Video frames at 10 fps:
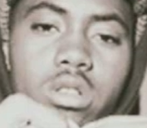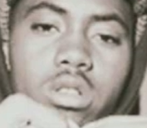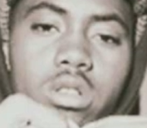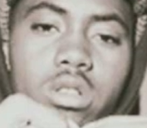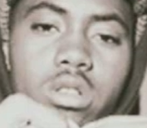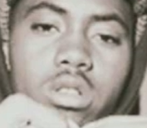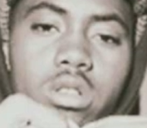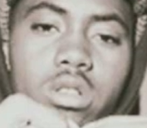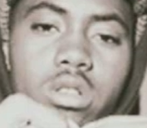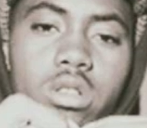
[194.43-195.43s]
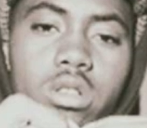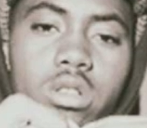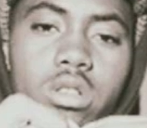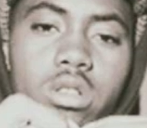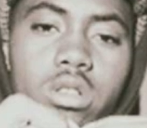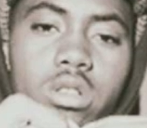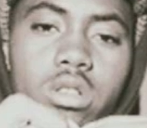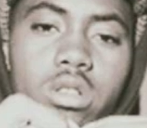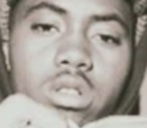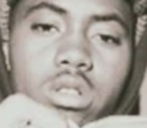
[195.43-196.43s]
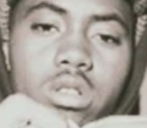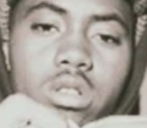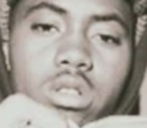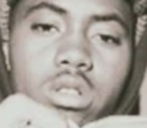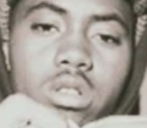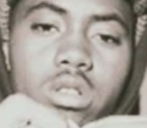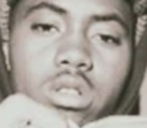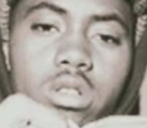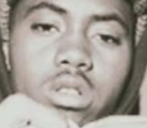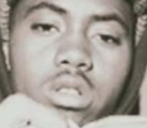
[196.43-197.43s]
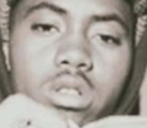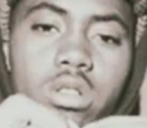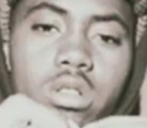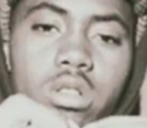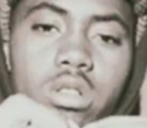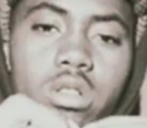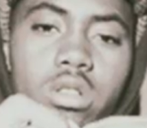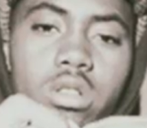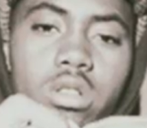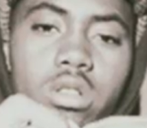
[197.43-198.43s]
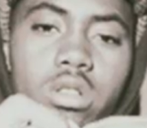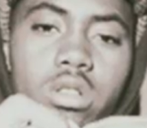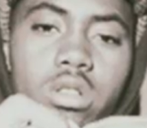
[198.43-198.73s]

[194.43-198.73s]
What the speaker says: (no lip movement)